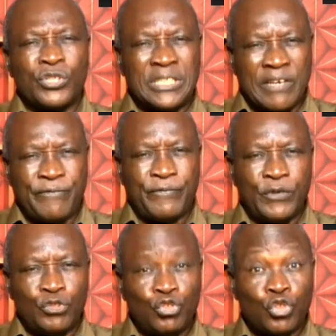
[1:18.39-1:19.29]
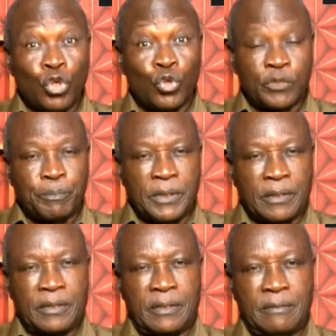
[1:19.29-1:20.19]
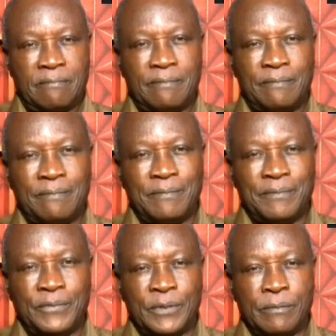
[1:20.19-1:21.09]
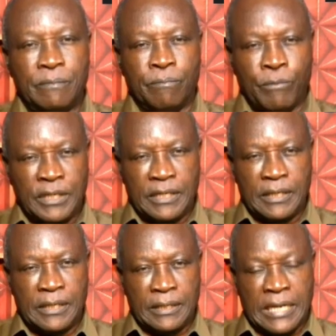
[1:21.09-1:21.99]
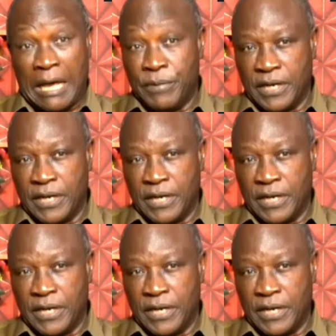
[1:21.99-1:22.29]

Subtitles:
so to speak, but they can be redeemed.